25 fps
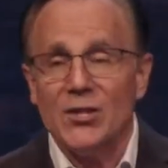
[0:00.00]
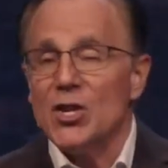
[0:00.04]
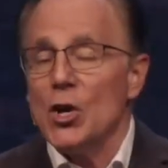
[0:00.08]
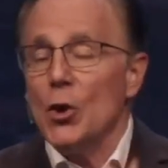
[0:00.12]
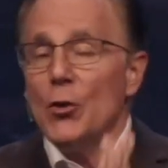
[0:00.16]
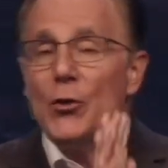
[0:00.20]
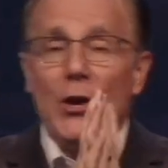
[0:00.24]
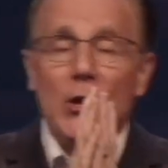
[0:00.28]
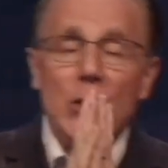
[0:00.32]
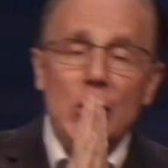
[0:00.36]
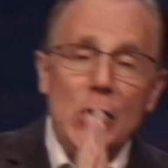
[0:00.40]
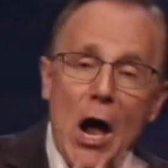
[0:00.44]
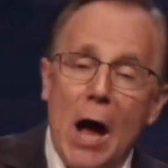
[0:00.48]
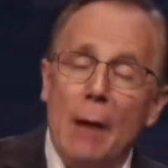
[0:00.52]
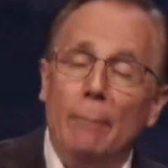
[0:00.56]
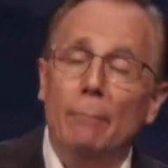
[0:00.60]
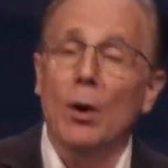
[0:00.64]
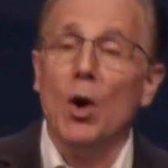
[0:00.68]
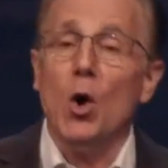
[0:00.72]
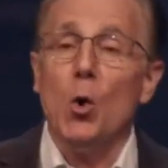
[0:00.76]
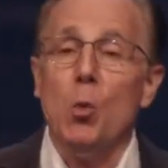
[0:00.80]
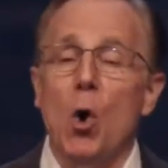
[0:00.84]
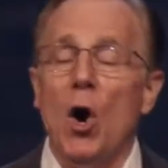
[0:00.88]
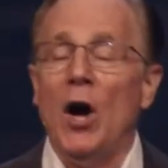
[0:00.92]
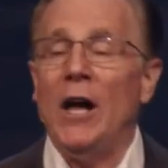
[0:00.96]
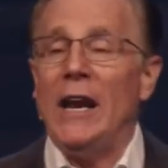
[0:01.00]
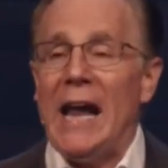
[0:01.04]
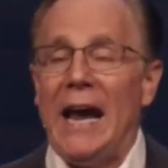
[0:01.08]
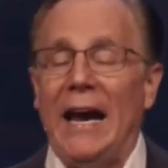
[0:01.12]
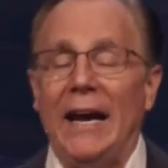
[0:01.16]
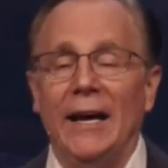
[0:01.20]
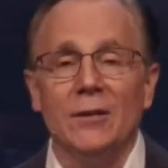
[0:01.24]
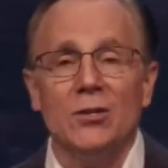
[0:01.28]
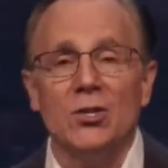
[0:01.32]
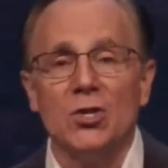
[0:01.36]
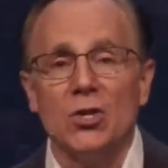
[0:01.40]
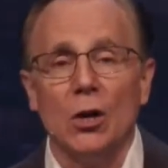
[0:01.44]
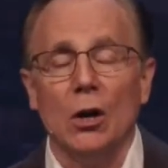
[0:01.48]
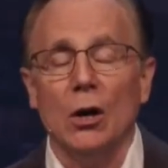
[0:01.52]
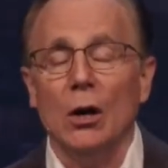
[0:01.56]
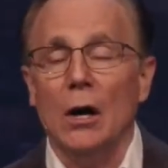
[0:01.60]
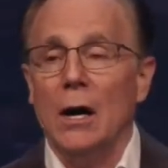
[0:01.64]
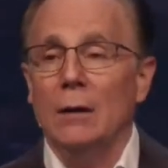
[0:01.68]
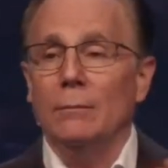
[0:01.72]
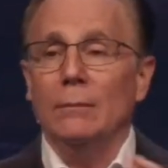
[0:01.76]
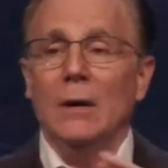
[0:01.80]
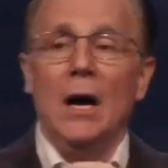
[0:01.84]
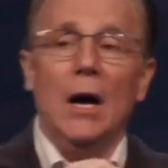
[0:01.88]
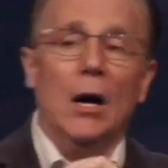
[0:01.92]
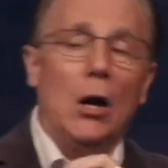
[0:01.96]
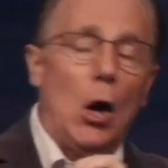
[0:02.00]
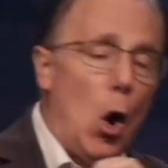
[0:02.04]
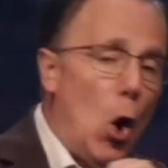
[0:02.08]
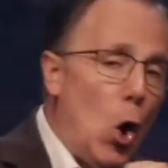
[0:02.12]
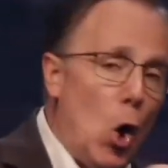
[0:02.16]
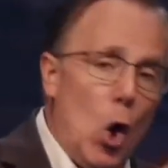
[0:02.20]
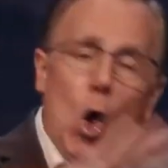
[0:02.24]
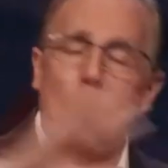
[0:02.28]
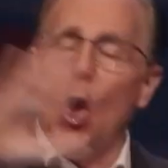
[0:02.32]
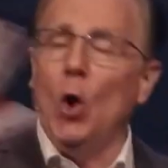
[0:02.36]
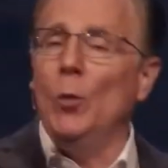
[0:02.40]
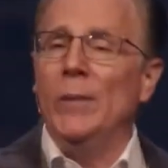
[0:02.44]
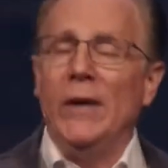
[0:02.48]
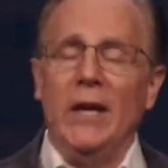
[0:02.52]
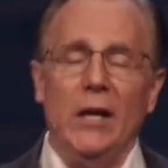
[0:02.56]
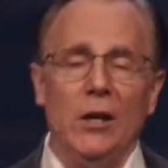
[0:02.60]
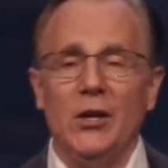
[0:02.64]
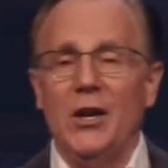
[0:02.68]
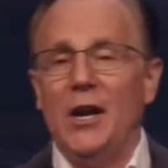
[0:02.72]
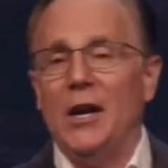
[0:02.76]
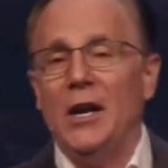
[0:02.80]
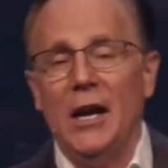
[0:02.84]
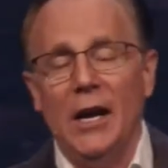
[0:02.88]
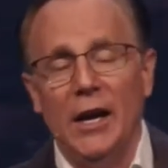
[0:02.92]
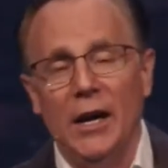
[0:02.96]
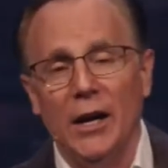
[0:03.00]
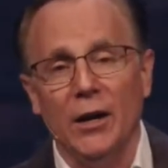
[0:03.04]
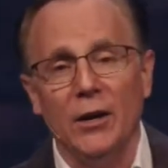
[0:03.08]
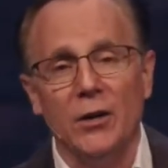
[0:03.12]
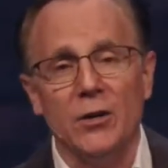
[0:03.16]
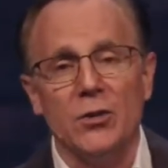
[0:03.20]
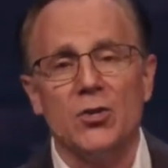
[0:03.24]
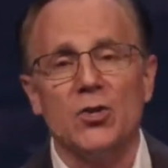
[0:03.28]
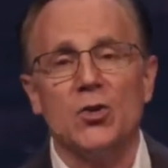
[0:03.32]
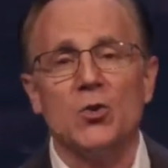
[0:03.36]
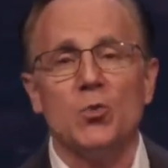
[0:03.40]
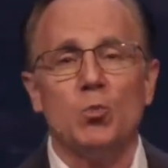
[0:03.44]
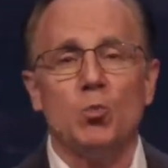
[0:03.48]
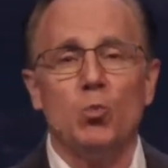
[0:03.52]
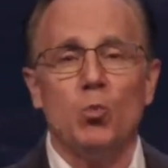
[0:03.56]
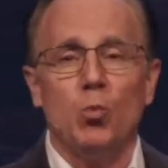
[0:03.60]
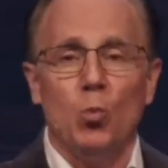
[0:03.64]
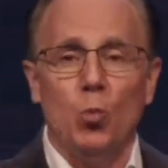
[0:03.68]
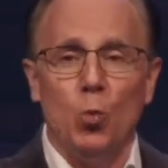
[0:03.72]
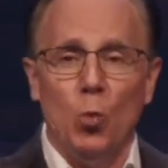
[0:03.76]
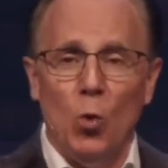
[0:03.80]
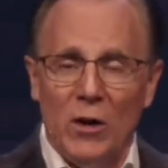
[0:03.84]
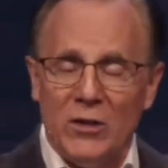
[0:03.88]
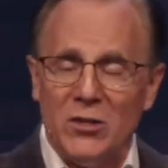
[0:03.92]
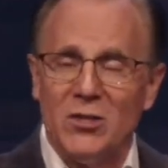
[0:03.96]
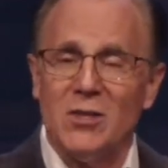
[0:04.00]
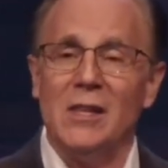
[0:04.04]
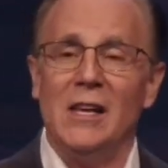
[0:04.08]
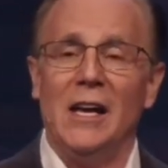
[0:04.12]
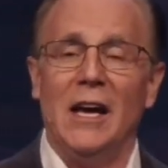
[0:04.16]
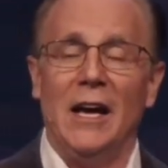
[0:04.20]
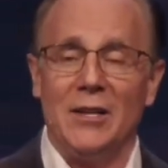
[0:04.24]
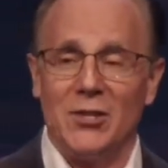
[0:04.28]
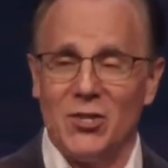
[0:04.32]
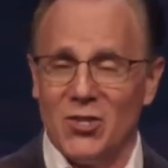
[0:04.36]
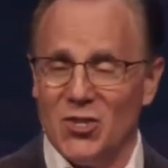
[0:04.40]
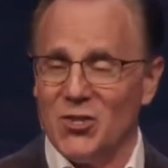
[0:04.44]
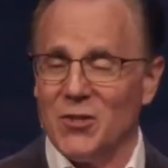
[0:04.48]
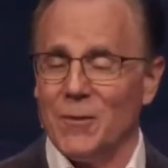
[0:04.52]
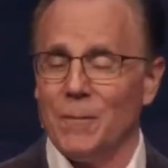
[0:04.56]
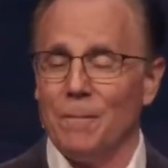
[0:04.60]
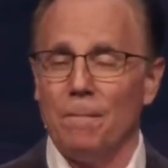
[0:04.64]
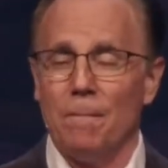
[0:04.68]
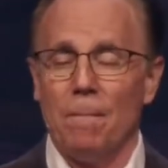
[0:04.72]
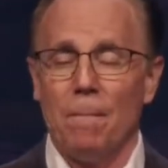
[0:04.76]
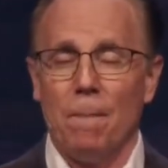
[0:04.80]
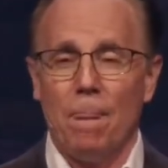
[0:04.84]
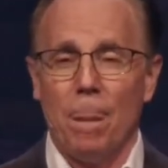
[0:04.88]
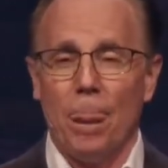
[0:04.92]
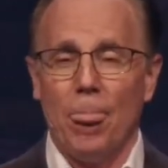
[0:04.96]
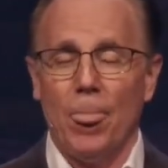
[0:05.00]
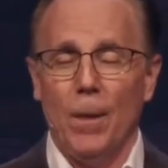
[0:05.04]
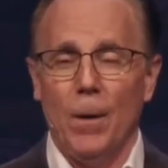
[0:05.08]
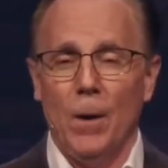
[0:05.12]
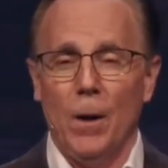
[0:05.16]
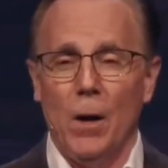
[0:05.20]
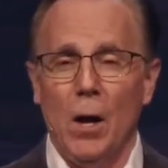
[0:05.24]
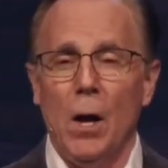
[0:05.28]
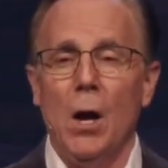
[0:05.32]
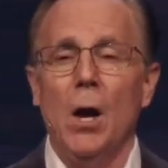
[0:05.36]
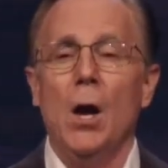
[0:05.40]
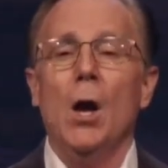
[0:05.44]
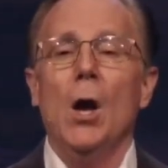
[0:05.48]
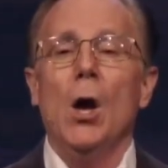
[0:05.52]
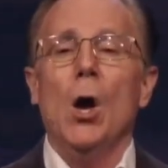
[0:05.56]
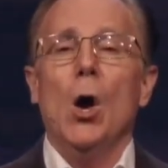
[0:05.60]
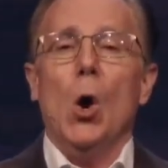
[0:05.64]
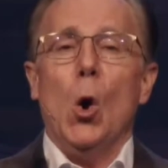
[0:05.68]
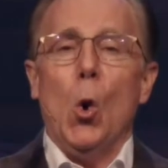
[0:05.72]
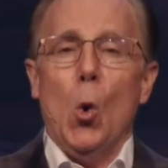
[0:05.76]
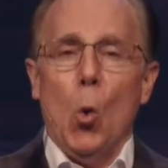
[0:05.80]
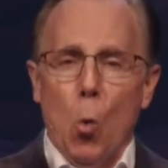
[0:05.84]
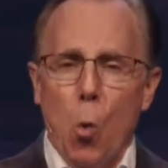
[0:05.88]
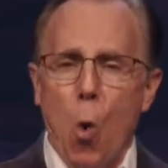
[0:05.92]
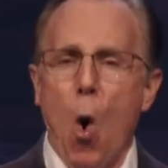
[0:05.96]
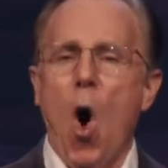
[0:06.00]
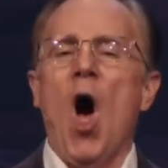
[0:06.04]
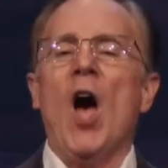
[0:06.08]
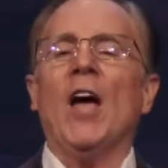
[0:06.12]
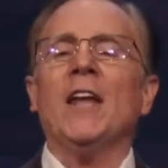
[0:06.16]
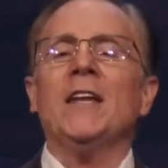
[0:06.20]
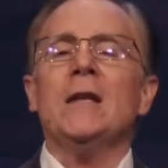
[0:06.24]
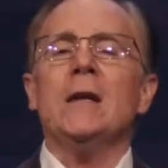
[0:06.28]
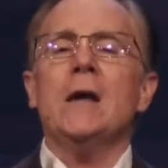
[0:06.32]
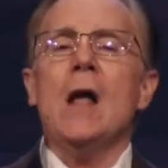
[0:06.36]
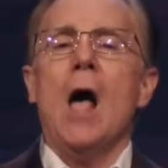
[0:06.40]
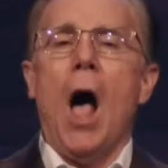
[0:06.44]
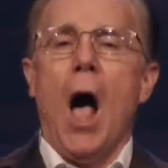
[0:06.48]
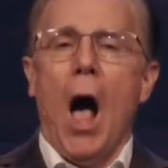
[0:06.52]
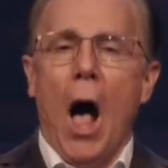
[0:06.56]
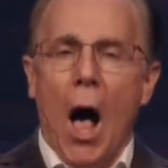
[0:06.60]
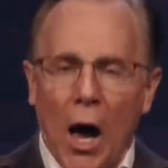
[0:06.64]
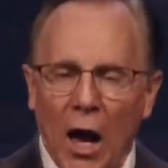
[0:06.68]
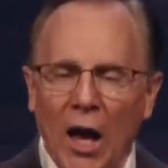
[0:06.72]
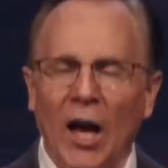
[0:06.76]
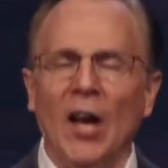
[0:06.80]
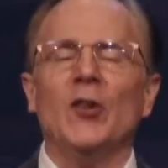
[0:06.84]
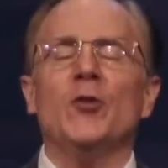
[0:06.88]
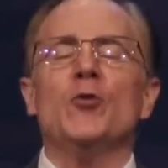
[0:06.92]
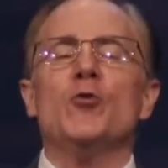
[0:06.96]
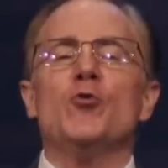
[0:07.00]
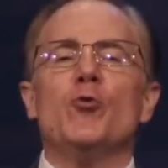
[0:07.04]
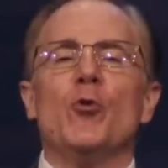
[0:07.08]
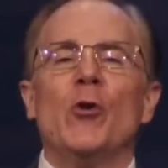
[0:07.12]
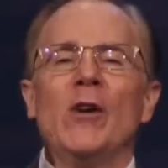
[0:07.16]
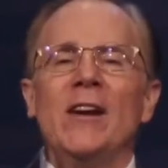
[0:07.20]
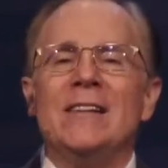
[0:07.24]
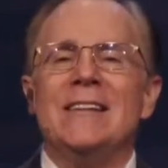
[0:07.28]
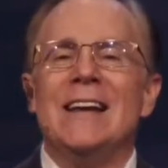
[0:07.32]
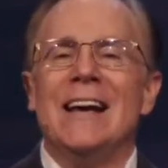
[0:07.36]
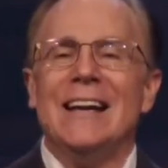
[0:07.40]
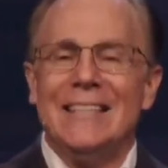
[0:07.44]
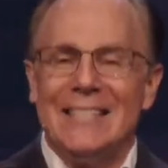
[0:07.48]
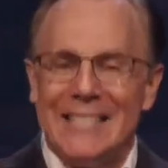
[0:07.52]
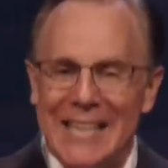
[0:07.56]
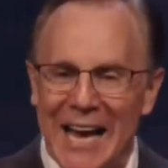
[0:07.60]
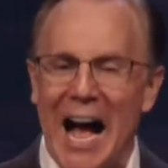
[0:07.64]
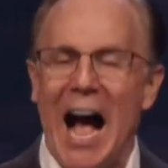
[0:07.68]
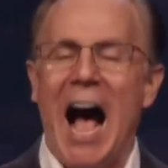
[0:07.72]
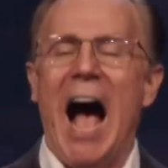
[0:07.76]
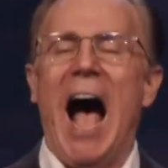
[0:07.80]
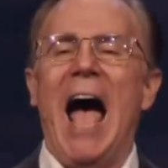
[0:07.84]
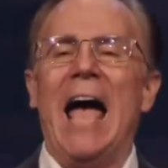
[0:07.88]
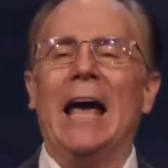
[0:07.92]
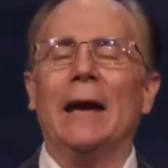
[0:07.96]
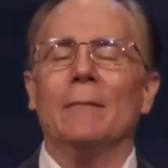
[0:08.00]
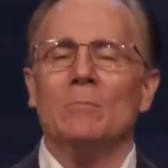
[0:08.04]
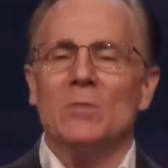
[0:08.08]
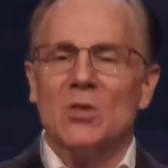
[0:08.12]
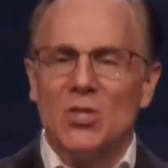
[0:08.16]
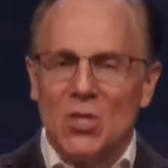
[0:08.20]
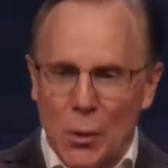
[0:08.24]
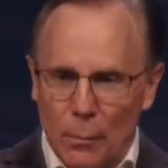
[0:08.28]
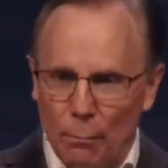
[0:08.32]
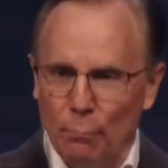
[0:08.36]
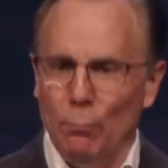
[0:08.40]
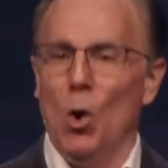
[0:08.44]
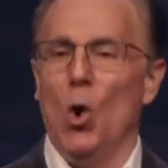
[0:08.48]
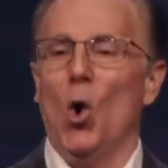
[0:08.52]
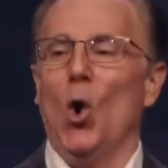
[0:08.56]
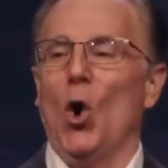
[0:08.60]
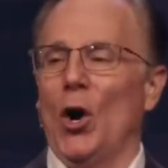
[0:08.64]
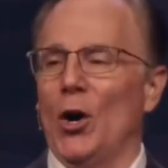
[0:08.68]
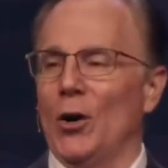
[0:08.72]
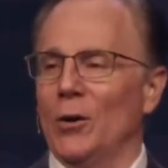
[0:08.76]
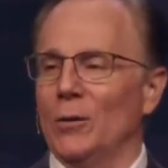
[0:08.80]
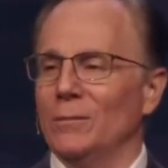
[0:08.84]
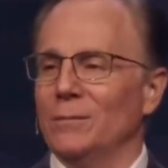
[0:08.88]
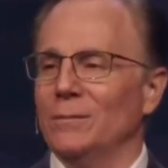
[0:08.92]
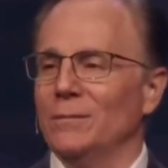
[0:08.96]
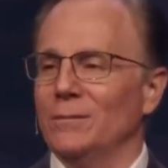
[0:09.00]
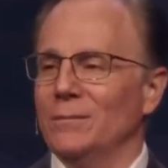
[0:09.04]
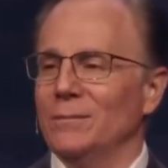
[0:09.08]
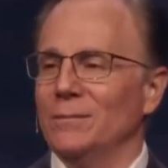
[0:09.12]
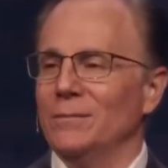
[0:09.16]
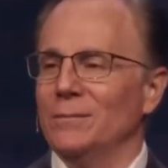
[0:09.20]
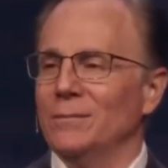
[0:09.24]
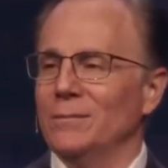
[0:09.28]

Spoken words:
And so the number one answer among all millionaires was this: 100 times more.